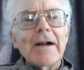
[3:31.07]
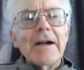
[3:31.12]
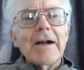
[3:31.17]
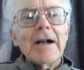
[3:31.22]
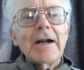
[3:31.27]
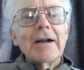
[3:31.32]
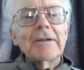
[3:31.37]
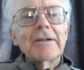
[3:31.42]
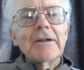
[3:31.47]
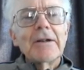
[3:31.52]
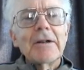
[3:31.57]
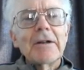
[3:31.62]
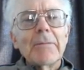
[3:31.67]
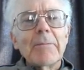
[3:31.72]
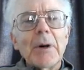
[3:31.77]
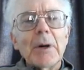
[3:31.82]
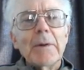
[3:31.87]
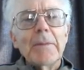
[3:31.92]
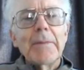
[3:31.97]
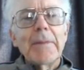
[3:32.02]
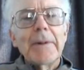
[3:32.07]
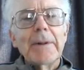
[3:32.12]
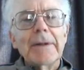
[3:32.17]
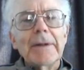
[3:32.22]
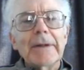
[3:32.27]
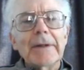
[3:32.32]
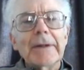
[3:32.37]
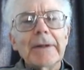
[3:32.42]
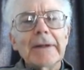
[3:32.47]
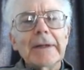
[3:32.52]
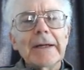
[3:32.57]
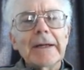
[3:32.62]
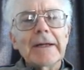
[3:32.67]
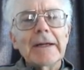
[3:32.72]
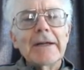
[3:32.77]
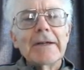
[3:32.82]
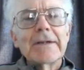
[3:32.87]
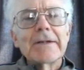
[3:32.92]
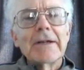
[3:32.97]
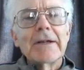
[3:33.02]
Alexander Pope,
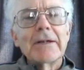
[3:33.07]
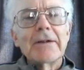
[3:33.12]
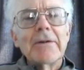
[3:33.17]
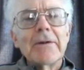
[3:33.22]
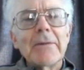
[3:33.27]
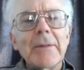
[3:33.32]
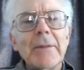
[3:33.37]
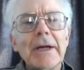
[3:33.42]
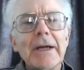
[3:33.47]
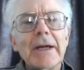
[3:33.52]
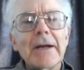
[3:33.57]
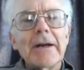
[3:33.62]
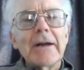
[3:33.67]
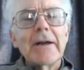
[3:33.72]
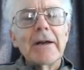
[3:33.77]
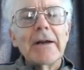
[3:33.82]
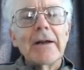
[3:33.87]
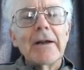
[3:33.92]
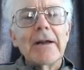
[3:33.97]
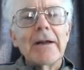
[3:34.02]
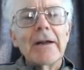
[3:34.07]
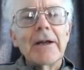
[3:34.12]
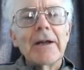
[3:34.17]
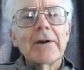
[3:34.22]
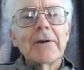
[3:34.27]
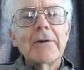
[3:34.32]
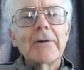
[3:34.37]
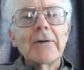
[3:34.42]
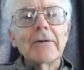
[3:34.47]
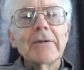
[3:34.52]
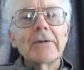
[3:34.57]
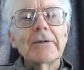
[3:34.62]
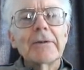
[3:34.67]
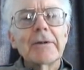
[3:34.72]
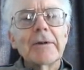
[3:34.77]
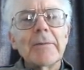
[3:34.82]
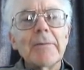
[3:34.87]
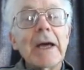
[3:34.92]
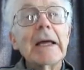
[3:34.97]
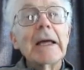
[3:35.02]
an essay on man. He
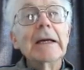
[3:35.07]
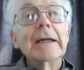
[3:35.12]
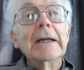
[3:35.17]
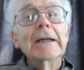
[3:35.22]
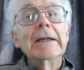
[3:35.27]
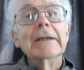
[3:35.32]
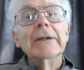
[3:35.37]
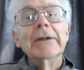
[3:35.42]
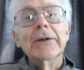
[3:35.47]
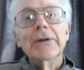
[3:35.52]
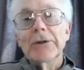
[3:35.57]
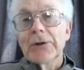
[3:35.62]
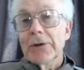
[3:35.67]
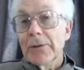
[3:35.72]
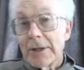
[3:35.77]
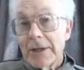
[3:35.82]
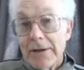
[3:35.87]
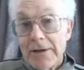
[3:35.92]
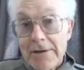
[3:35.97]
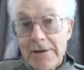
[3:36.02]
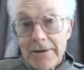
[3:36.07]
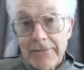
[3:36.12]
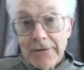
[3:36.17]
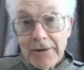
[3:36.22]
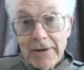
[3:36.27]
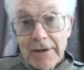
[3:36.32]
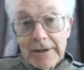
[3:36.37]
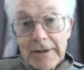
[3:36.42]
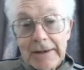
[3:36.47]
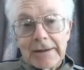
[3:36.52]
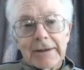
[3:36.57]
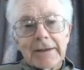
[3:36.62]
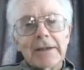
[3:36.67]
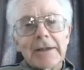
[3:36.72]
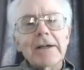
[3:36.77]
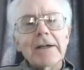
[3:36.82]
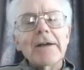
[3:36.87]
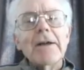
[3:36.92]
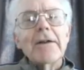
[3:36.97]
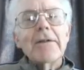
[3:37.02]
calls man, Hubert Cohen if you like,
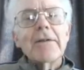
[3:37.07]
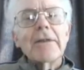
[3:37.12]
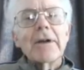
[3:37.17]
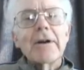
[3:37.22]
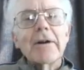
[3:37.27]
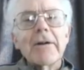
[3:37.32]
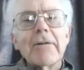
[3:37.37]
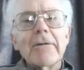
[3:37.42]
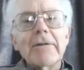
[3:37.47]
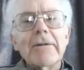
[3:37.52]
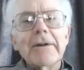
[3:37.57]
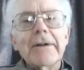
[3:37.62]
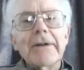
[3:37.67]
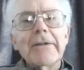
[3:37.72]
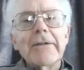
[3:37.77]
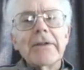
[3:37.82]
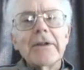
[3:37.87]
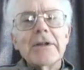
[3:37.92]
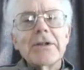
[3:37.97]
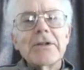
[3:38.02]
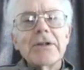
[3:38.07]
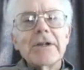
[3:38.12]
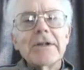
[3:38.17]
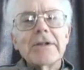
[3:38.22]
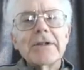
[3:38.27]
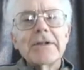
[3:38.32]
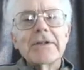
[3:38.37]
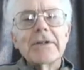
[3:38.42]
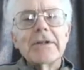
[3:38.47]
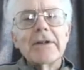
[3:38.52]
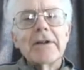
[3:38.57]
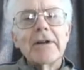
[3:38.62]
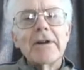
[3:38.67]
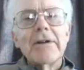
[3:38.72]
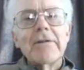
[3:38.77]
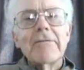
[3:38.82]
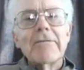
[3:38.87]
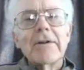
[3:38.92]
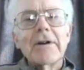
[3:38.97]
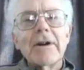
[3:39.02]
the glory, the jest,
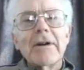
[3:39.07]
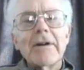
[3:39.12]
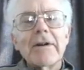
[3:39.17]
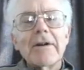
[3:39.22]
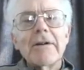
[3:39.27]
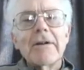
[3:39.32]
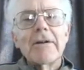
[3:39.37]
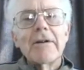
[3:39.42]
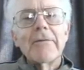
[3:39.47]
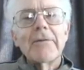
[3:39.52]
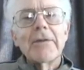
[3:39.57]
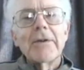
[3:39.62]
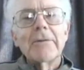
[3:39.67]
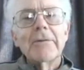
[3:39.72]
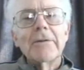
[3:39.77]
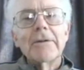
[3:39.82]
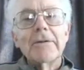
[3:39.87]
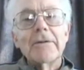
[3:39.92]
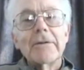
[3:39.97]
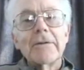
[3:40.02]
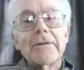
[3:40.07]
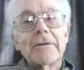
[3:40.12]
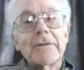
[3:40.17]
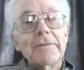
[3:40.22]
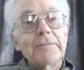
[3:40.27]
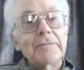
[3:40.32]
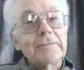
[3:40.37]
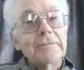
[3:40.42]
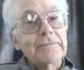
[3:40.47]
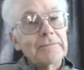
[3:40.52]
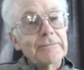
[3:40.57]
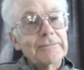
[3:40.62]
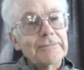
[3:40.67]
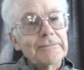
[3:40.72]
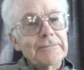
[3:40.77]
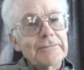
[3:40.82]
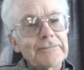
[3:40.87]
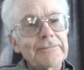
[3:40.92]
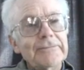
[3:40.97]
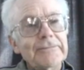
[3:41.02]
and riddle of the world.
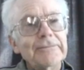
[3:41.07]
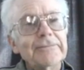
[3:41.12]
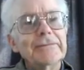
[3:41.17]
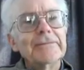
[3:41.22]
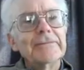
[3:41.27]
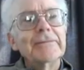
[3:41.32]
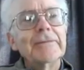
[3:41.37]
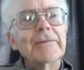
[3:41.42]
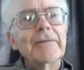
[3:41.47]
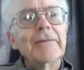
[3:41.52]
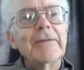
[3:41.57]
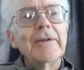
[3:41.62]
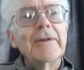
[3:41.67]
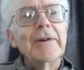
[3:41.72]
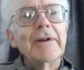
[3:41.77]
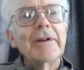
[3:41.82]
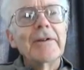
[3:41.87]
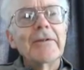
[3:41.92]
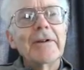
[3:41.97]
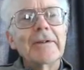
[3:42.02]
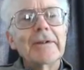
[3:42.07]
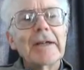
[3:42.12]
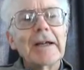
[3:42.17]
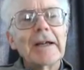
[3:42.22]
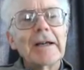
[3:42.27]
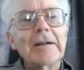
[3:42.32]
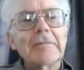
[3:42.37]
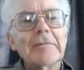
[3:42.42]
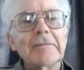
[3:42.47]
Hmm, very interesting.